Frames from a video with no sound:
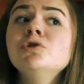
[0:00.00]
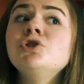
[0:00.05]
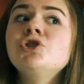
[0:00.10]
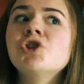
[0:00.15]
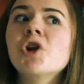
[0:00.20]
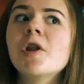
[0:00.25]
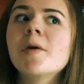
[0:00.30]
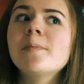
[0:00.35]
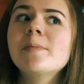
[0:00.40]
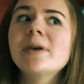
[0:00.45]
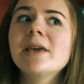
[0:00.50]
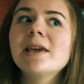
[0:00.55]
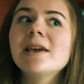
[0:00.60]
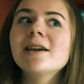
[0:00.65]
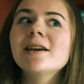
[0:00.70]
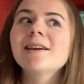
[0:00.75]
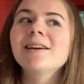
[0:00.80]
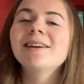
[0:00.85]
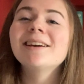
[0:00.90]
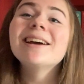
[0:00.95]
shouldn't
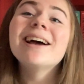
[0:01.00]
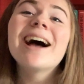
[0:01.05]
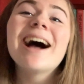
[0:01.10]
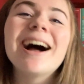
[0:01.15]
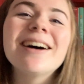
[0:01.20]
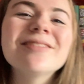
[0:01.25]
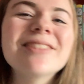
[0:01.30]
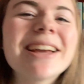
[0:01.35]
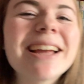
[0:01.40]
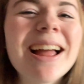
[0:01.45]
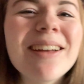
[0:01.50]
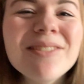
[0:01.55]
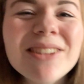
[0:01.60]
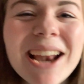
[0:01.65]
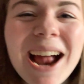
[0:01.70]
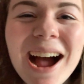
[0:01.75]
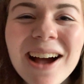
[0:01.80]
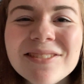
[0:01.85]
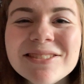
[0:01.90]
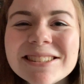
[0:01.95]
be.
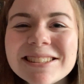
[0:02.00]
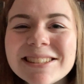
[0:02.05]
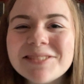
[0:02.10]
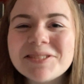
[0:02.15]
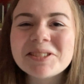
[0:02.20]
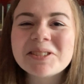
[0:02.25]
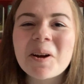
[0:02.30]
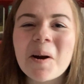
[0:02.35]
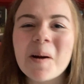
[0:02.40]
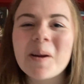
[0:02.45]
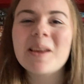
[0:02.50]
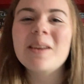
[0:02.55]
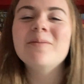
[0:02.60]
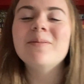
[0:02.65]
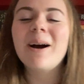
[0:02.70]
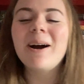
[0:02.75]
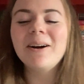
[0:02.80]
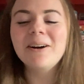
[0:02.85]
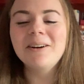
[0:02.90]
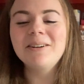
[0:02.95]
Obviously he was talking
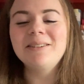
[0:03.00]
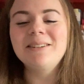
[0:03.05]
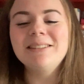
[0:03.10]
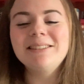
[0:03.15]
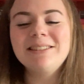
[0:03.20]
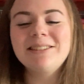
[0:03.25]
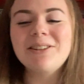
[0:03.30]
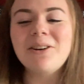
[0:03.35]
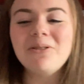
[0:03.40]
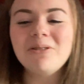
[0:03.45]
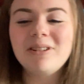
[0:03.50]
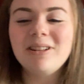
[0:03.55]
about her. It's so